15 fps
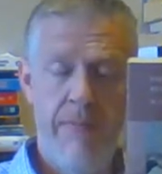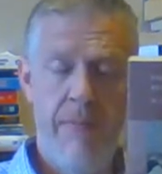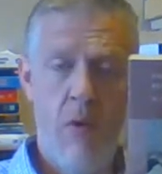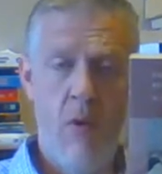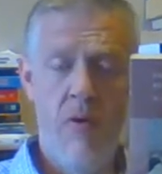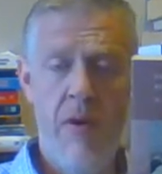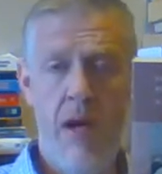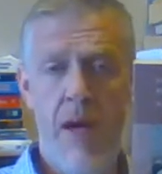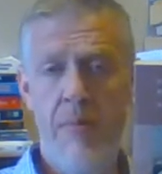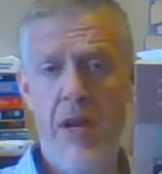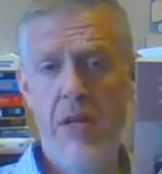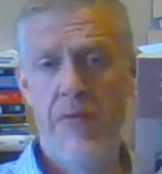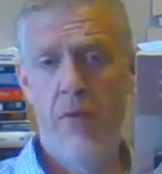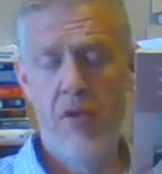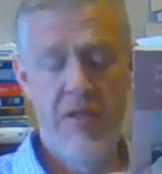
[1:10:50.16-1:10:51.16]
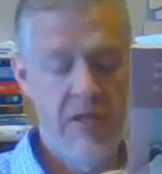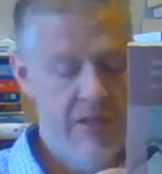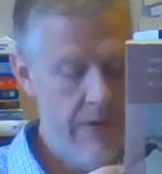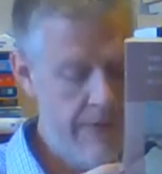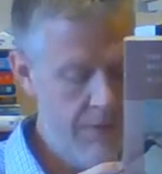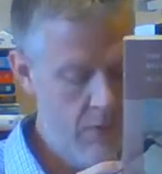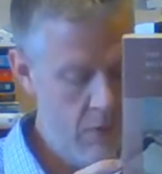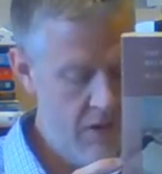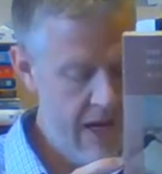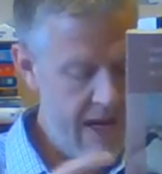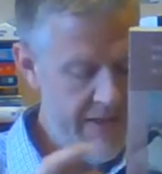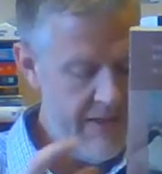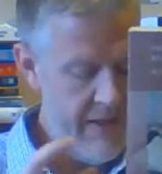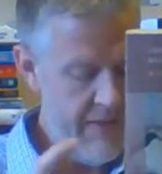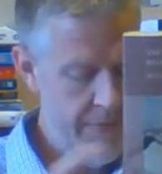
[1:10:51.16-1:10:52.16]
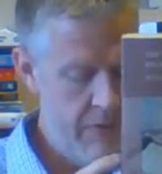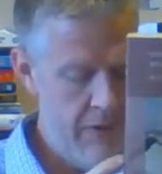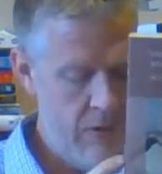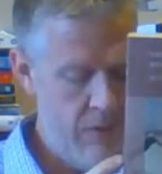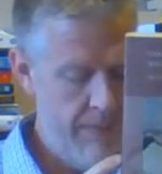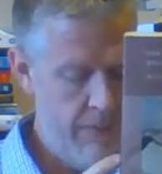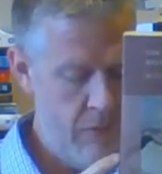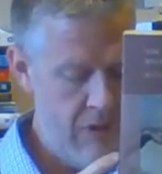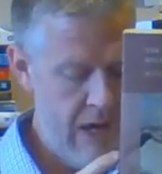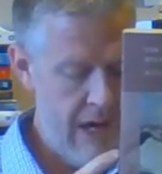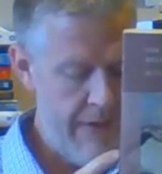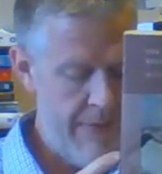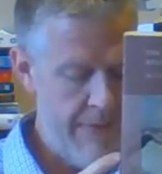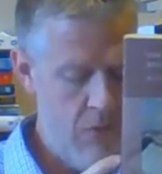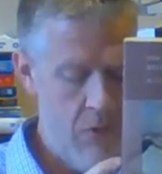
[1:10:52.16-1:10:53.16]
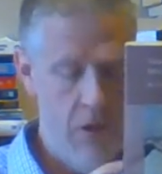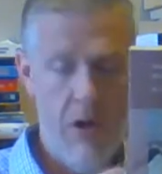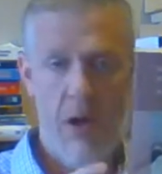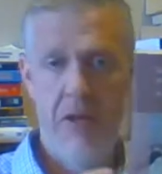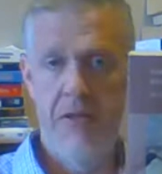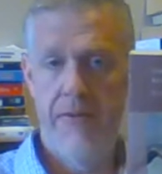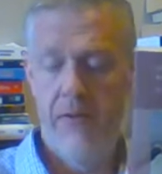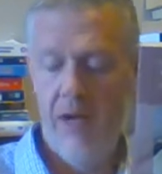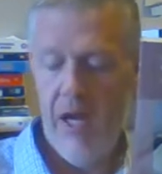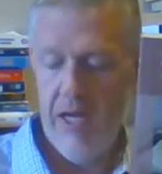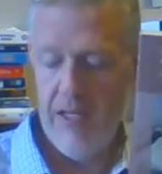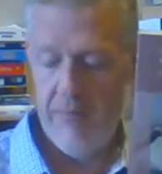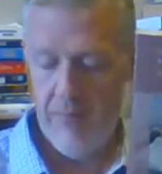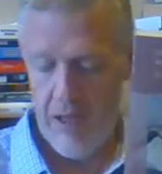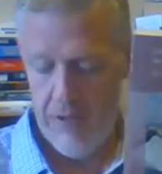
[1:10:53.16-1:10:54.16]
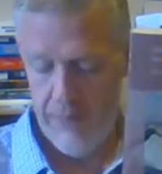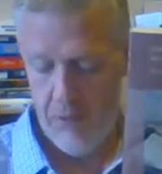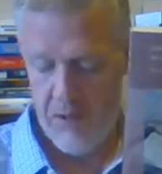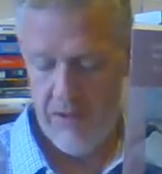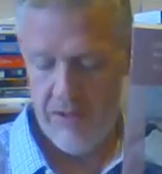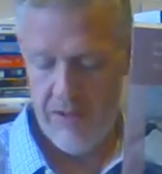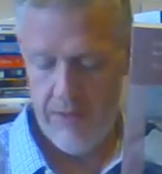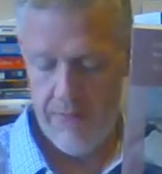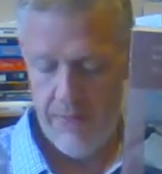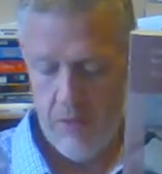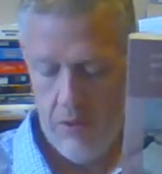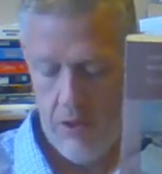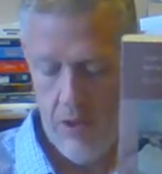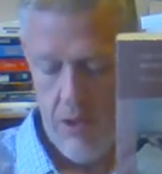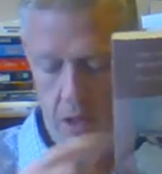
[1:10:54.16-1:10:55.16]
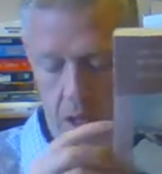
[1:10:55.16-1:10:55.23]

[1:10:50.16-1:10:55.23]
for, uh, page four sixty-four, as is footnote four ninety-four, also Varieties, page four sixty-four.